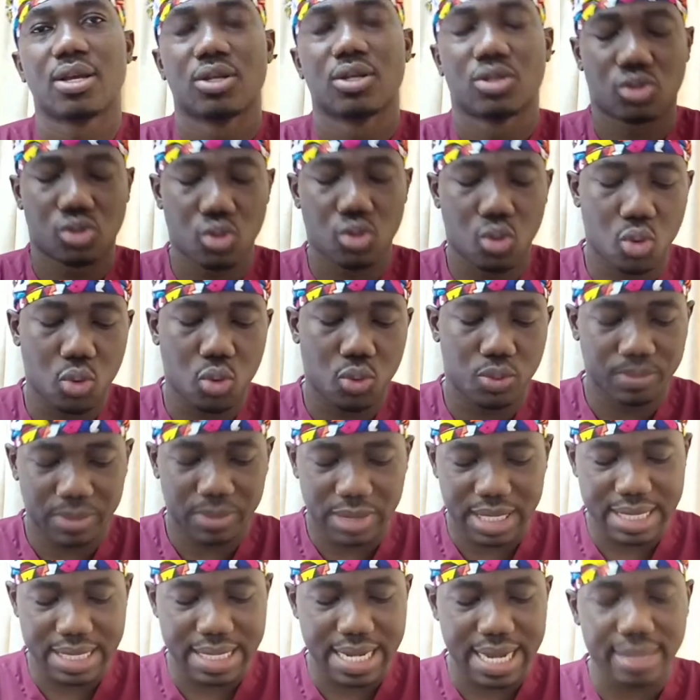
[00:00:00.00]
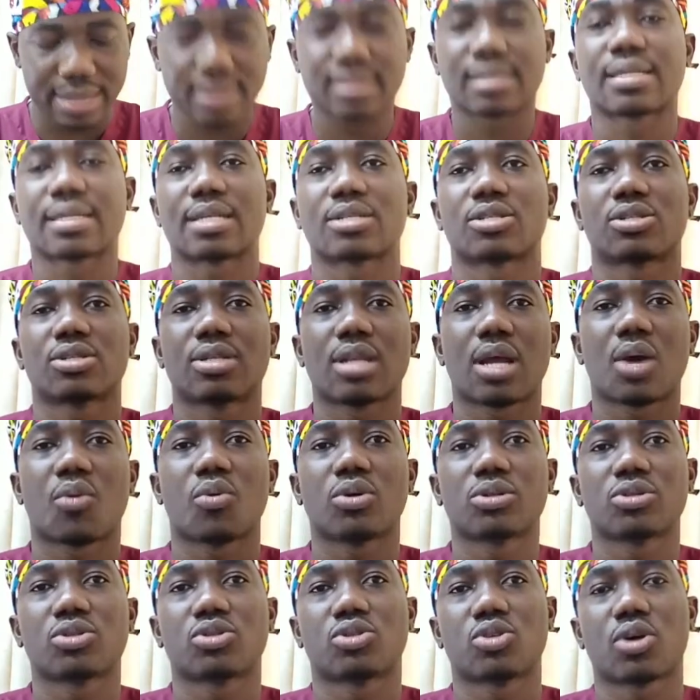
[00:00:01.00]
So the next session I
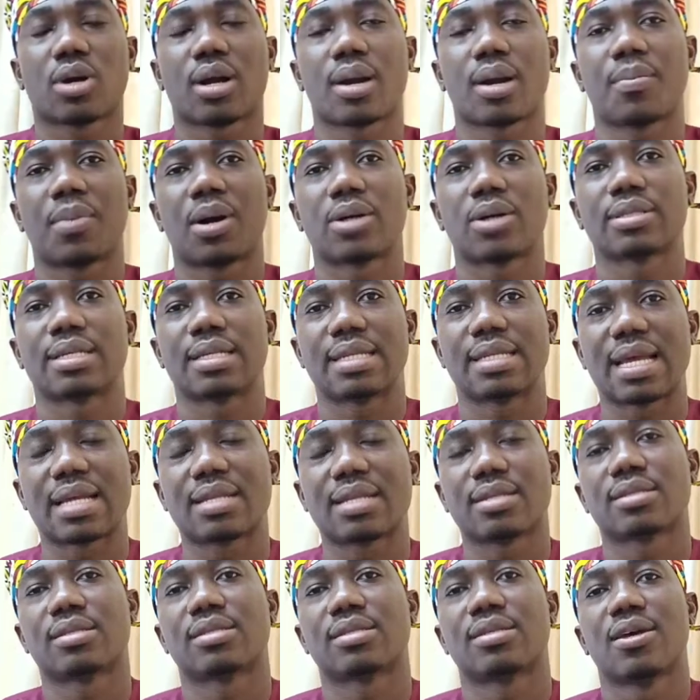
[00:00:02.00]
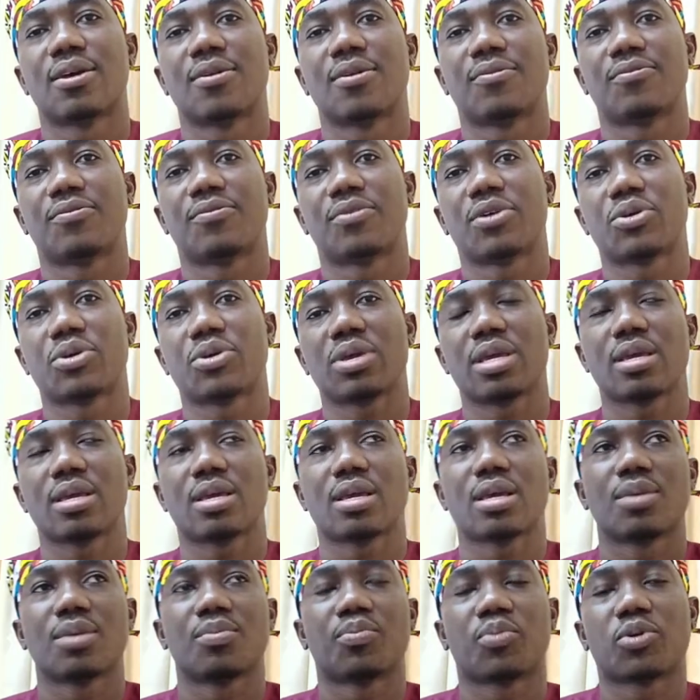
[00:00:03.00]
want to talk about, and that is
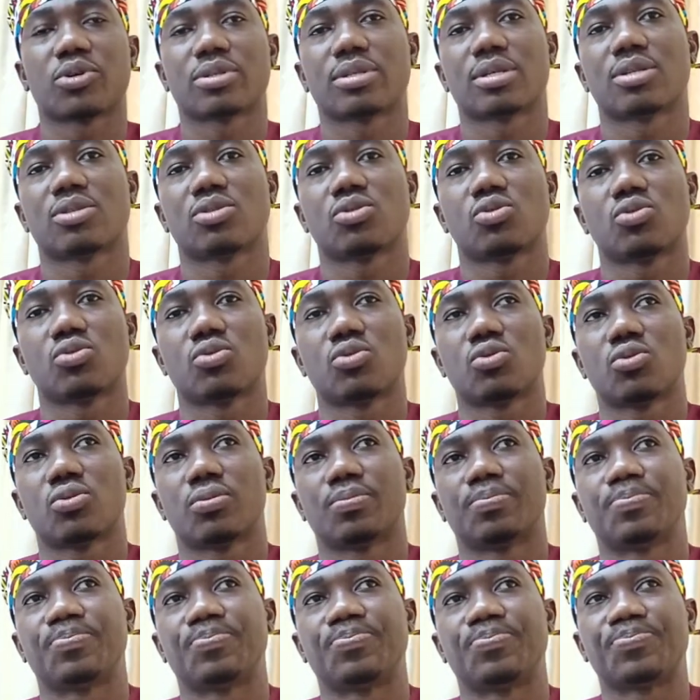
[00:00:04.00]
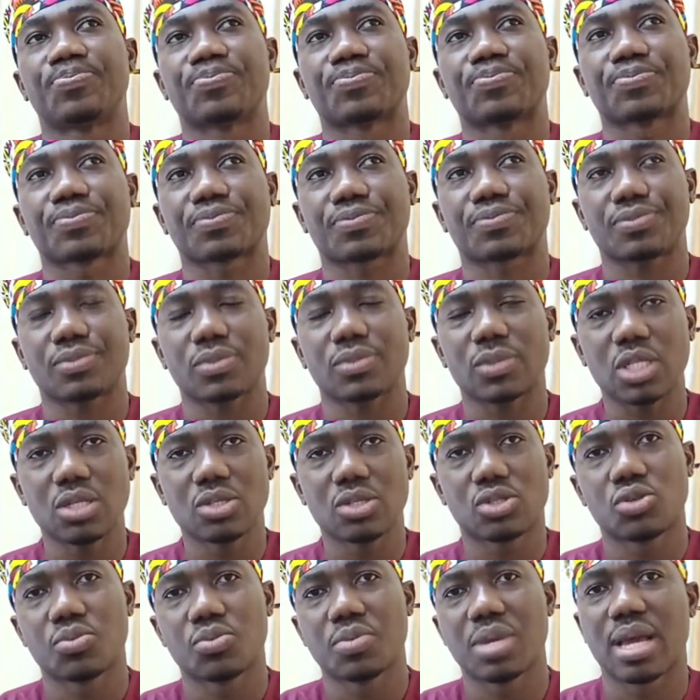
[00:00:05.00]
very important
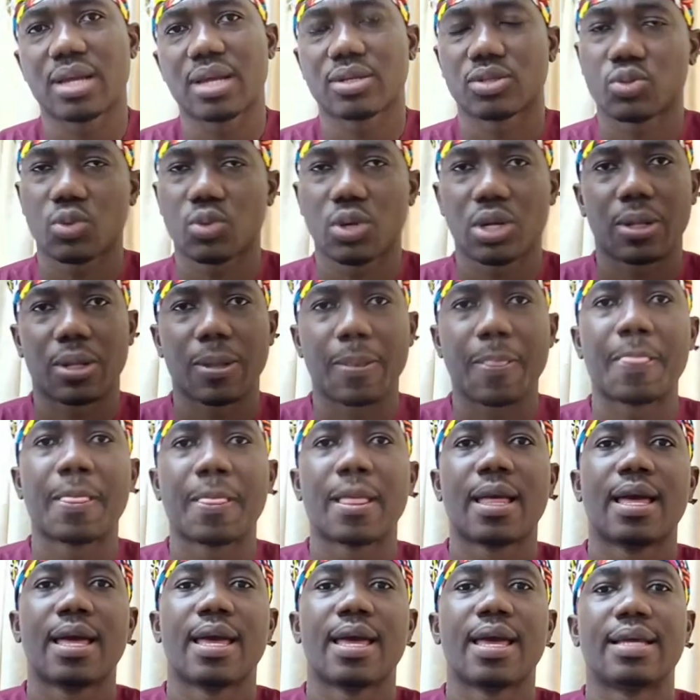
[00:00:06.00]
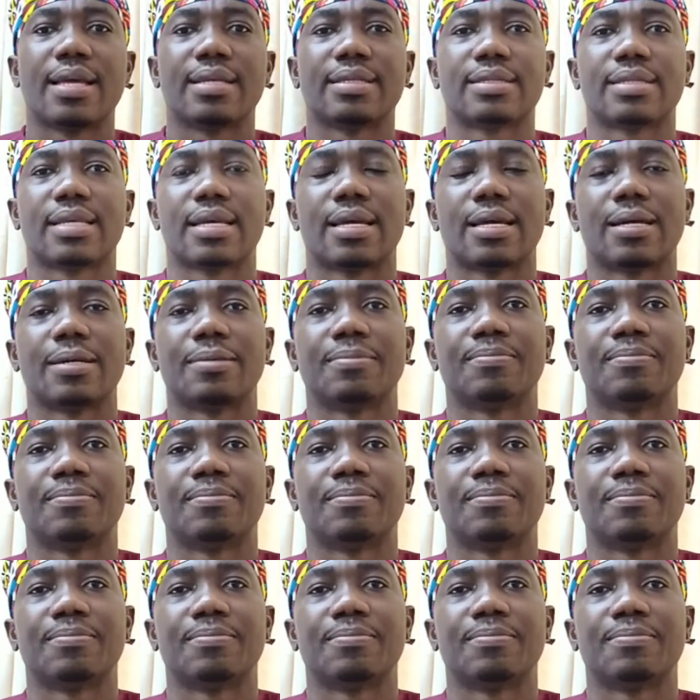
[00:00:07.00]
to me as well, is